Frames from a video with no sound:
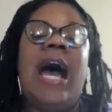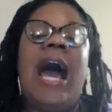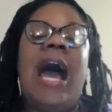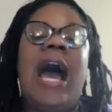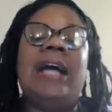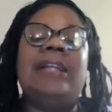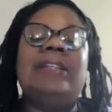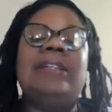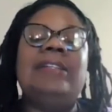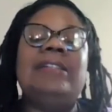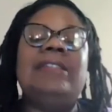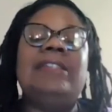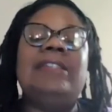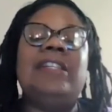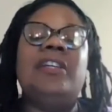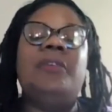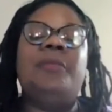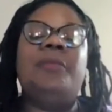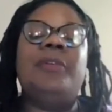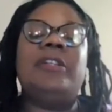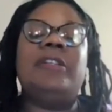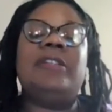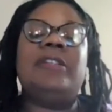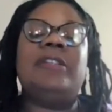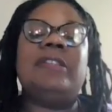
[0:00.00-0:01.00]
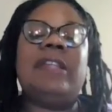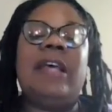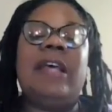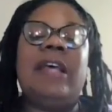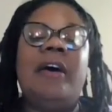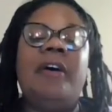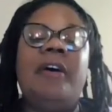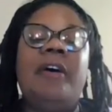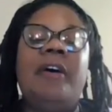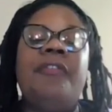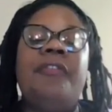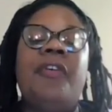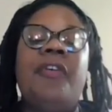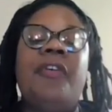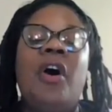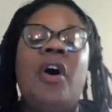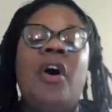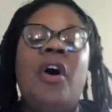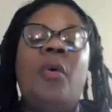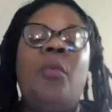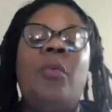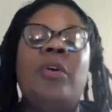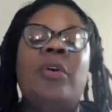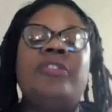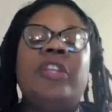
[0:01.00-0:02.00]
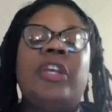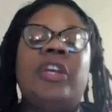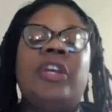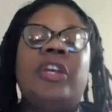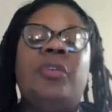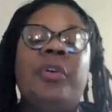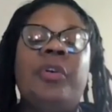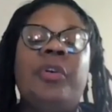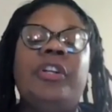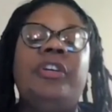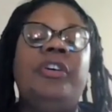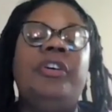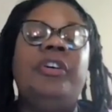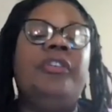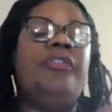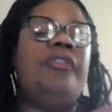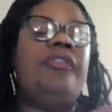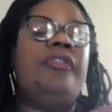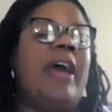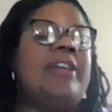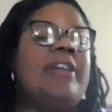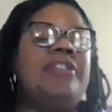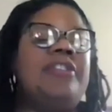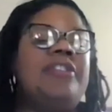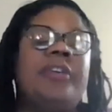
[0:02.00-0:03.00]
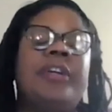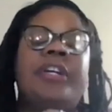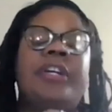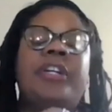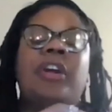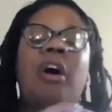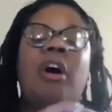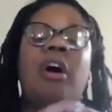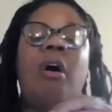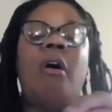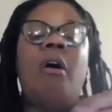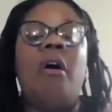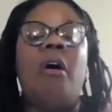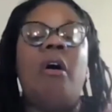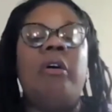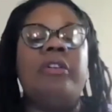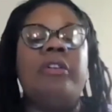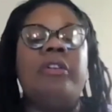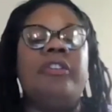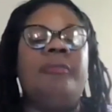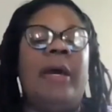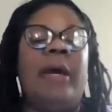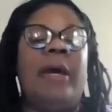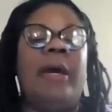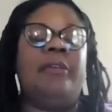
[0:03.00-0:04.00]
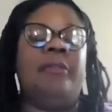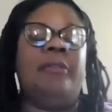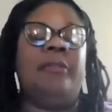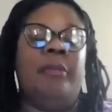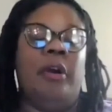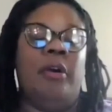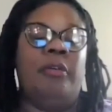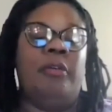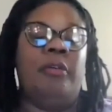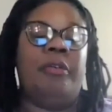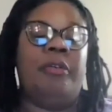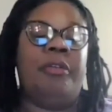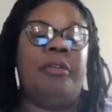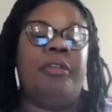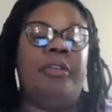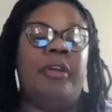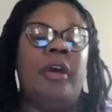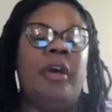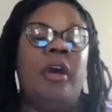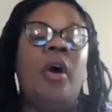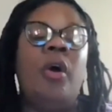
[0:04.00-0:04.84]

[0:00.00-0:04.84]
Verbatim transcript: Honesty with self was a critical factor in all of my growth.